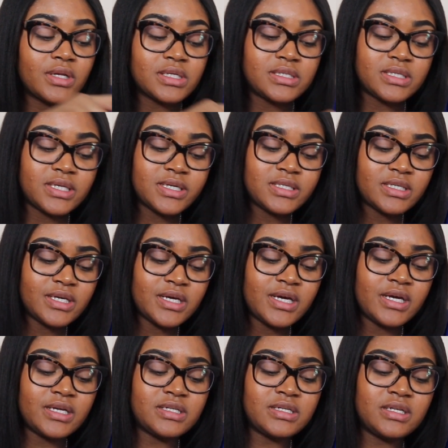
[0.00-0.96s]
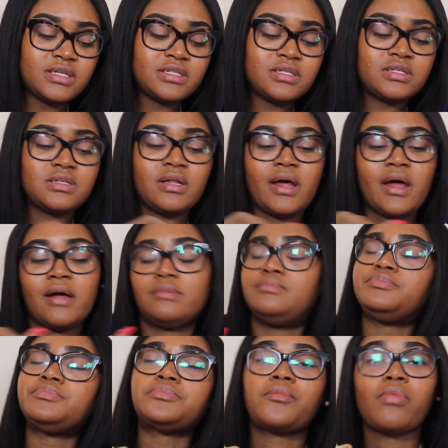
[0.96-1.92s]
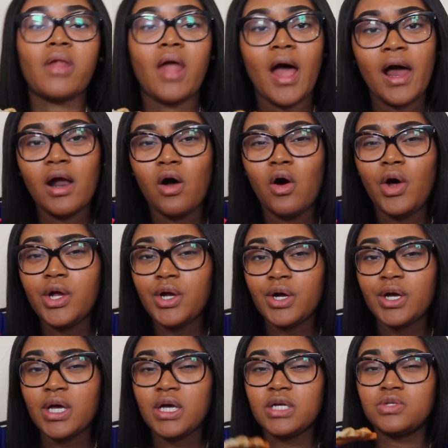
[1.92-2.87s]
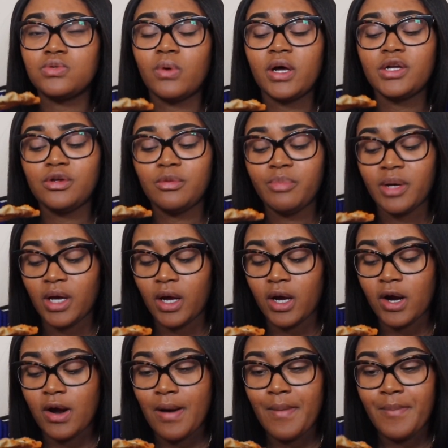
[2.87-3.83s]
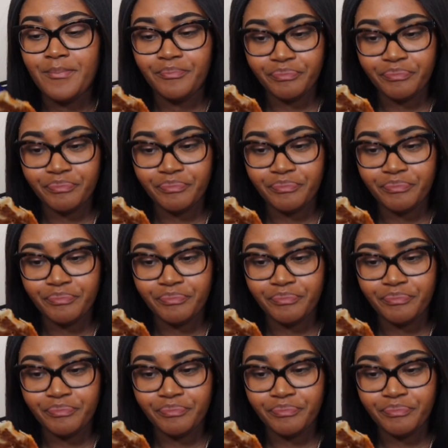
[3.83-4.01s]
6 kids. And it's just like, out of all your kids, why did you pick her?